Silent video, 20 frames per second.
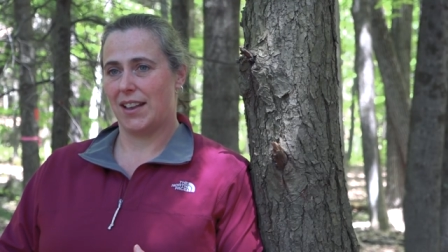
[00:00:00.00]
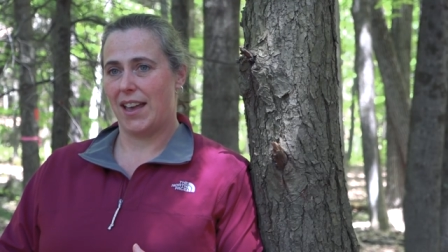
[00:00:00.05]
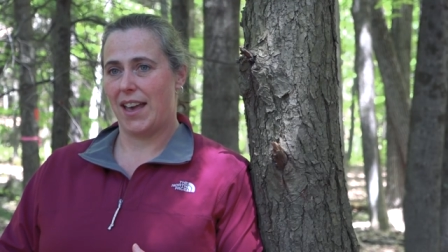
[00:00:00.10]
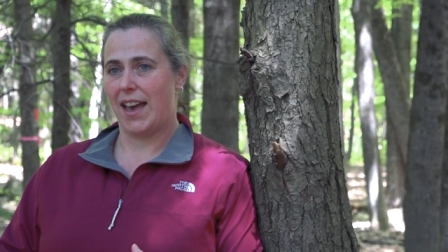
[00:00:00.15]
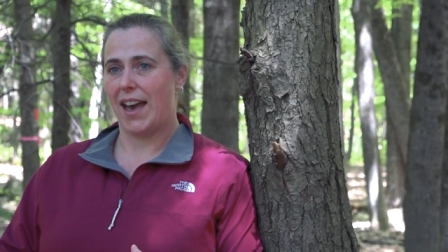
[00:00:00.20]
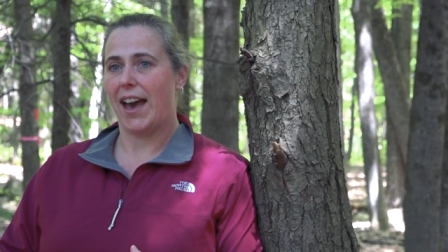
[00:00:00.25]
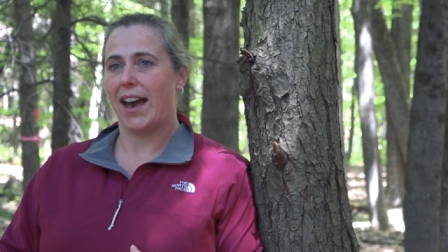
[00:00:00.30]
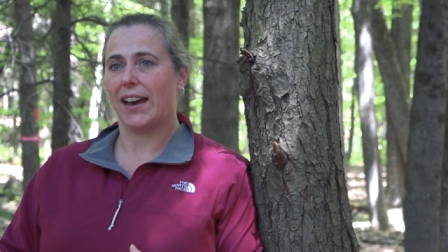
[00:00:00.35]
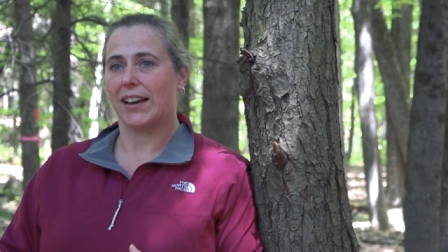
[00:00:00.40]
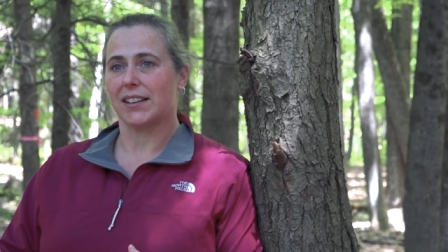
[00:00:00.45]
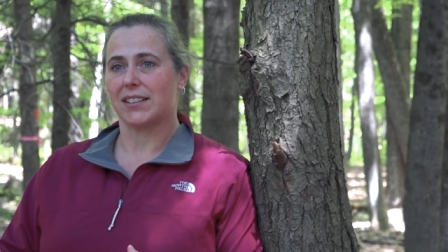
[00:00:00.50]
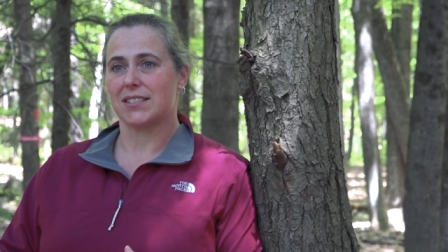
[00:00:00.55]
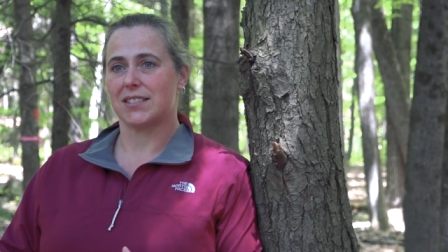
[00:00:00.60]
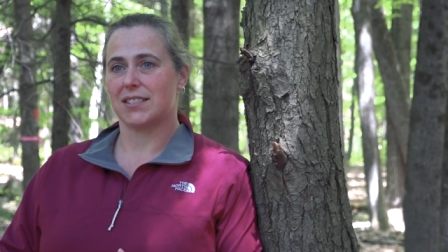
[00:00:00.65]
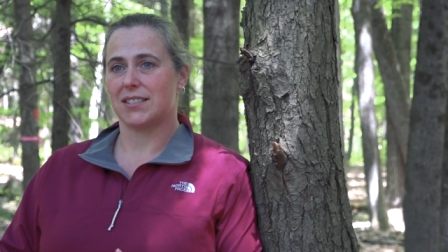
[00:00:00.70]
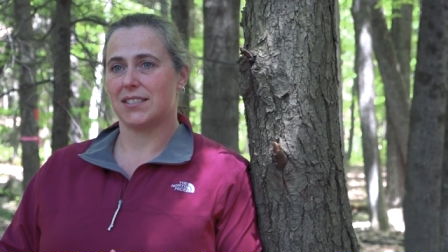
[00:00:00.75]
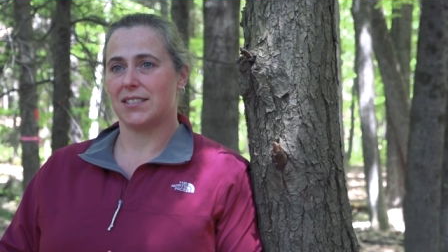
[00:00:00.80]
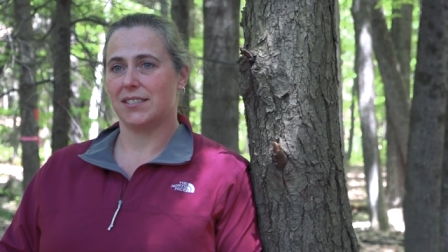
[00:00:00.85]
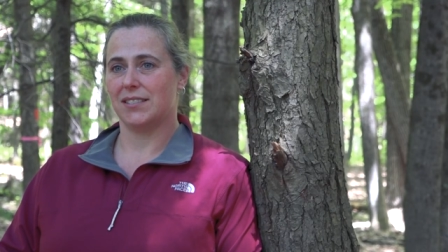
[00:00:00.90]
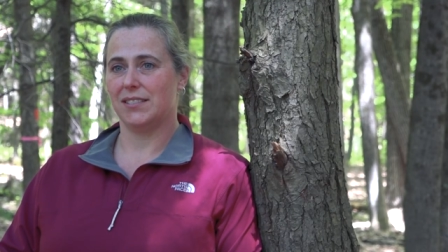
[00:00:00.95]

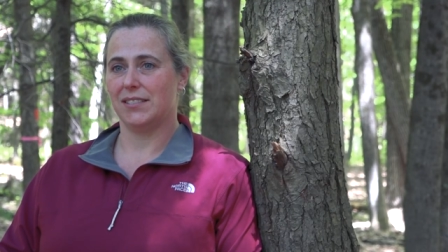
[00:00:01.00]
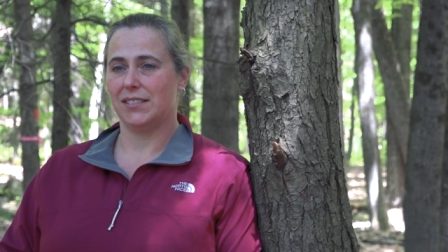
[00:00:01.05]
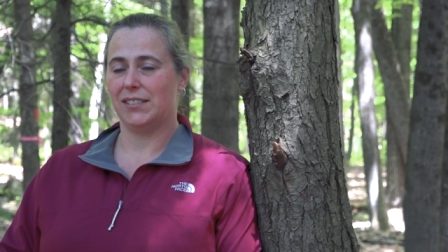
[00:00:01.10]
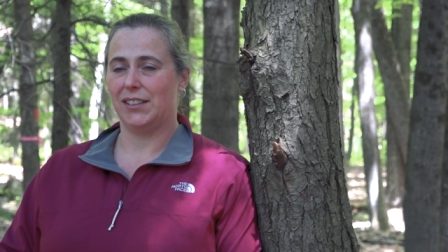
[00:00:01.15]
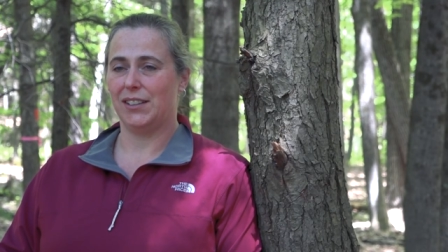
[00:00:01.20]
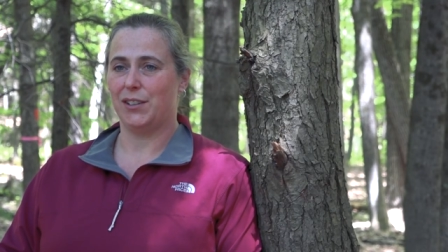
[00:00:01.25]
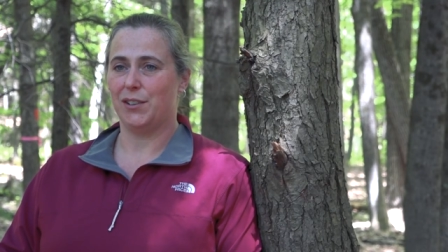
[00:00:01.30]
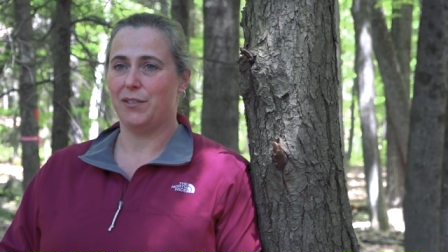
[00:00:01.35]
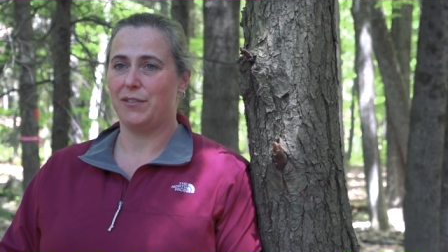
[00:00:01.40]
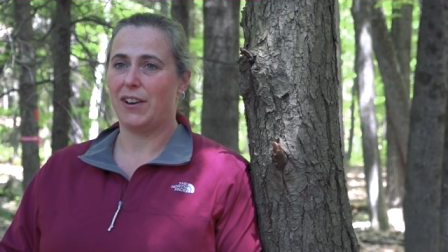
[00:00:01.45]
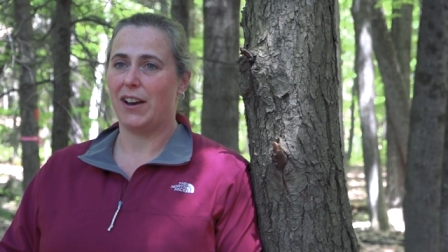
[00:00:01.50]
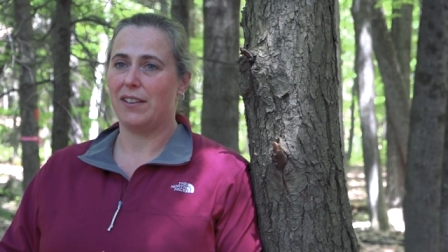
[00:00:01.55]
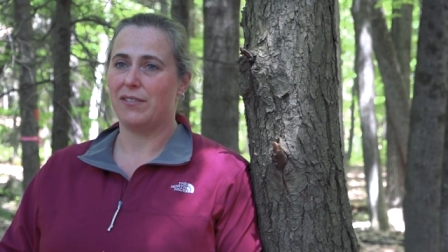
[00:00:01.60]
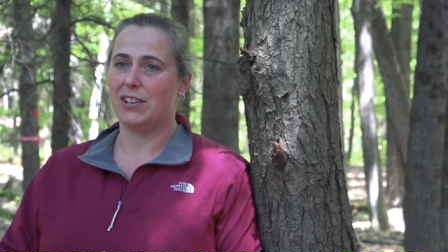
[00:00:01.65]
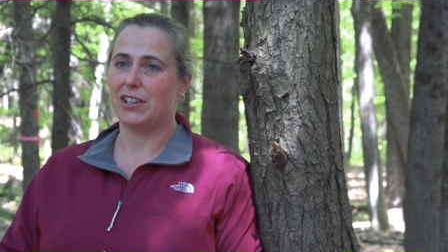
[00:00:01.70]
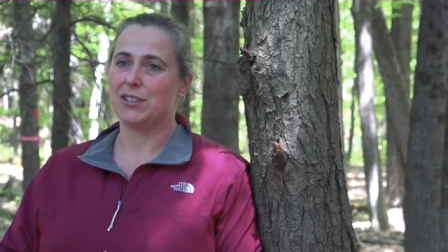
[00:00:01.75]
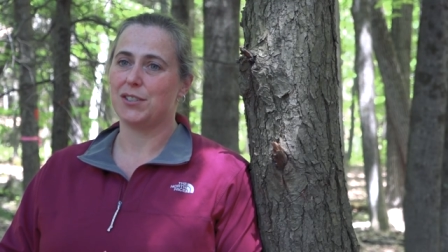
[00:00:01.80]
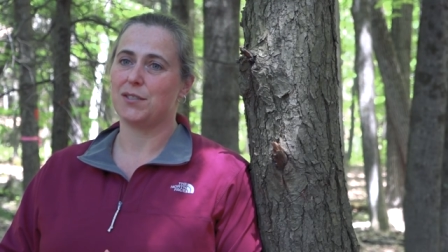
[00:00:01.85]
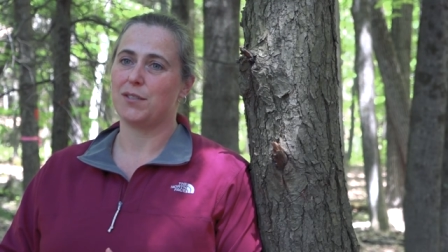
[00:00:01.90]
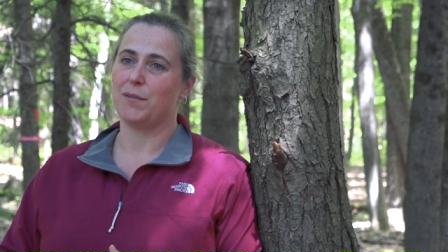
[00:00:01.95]
acts, you know, five
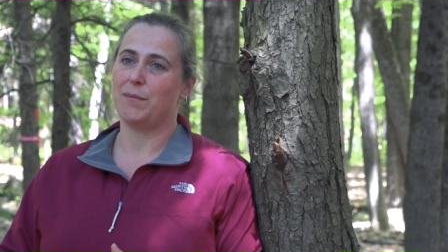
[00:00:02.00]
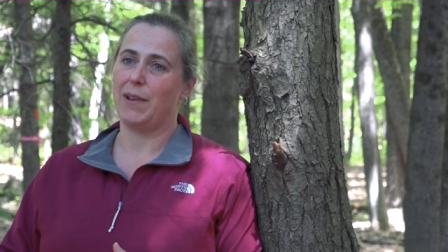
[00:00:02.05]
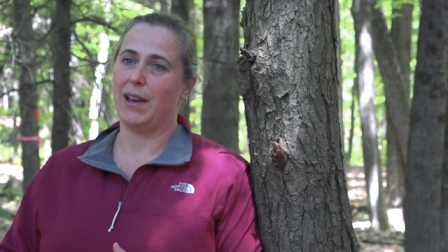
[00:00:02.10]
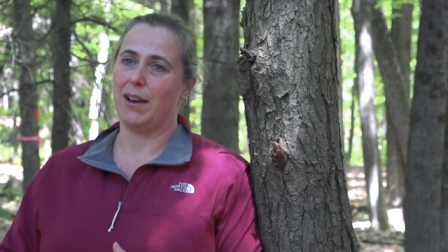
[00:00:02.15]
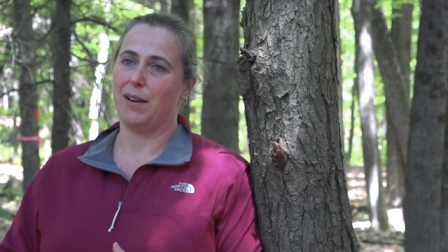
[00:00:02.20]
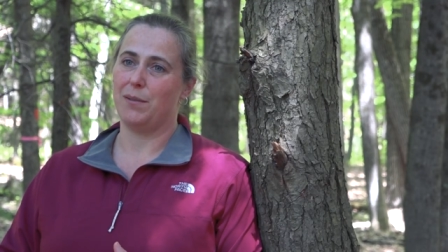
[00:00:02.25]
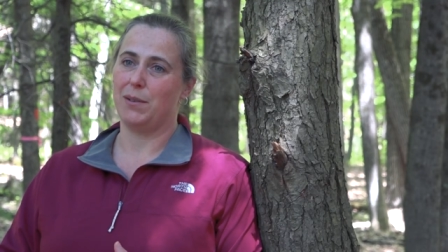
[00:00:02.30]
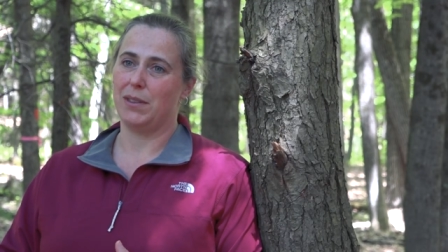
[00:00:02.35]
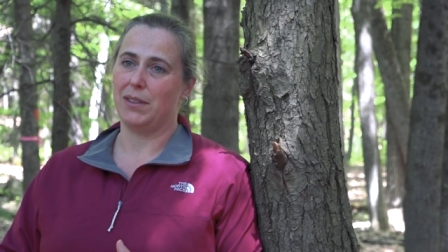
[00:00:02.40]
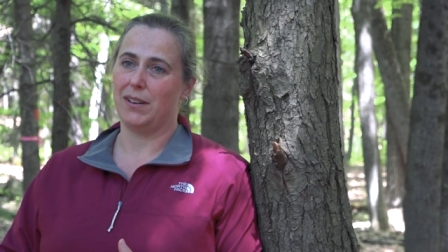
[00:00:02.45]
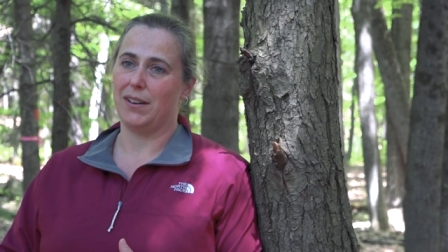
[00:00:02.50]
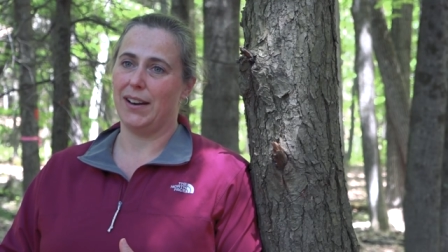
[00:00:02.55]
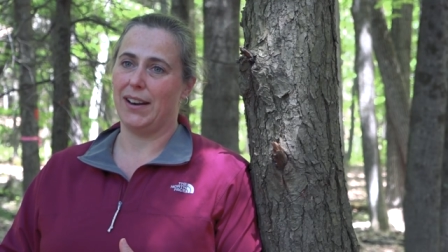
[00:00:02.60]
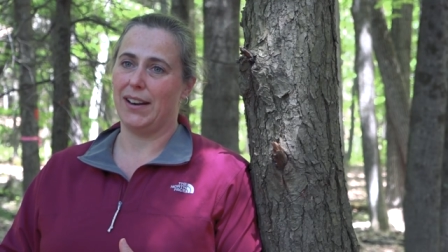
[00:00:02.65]
years from now when they're